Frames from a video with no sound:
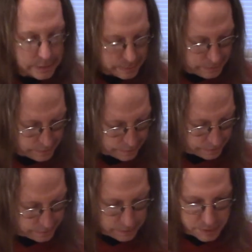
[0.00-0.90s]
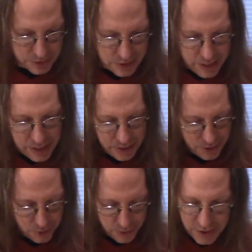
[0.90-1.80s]
He's not a double Z, he's
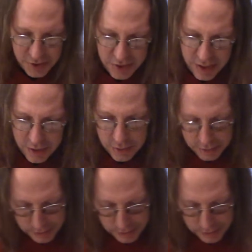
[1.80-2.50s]
only a single.